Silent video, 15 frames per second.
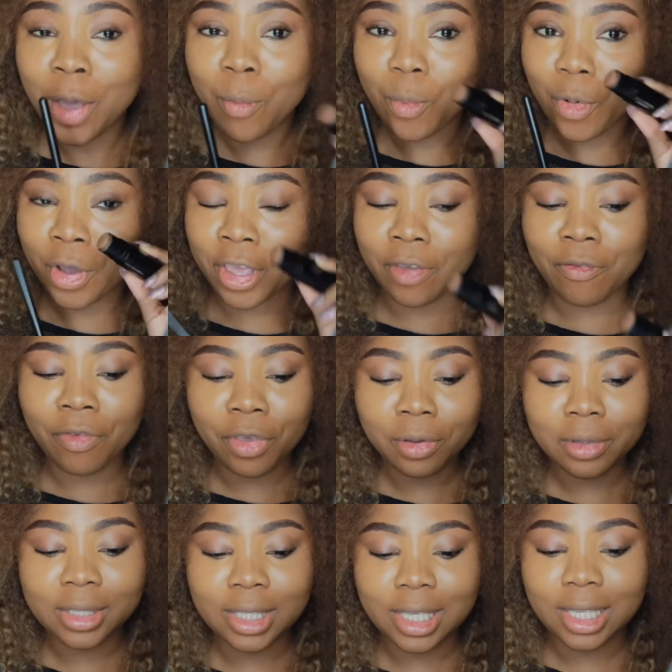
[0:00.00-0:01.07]
but if
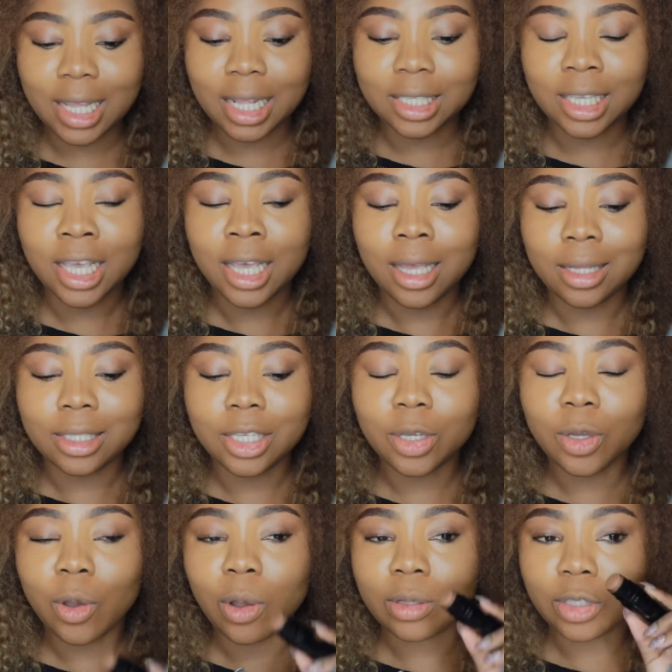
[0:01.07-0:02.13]
you see that the
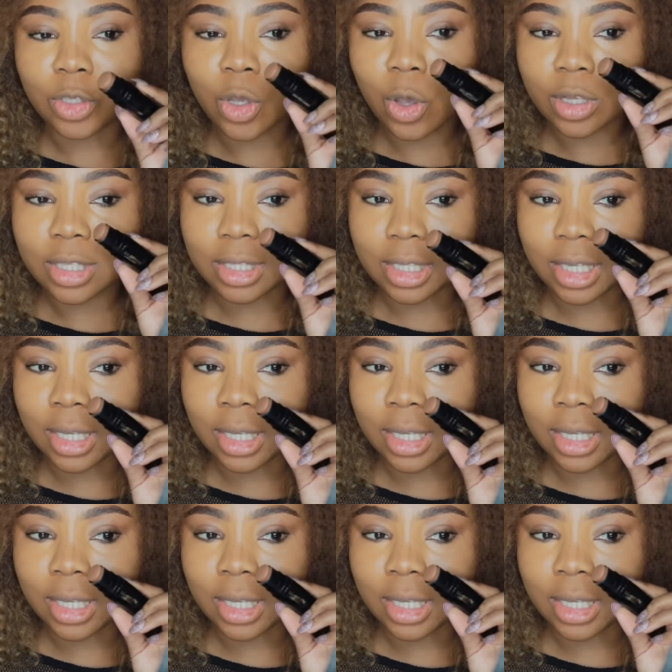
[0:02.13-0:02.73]
contour stick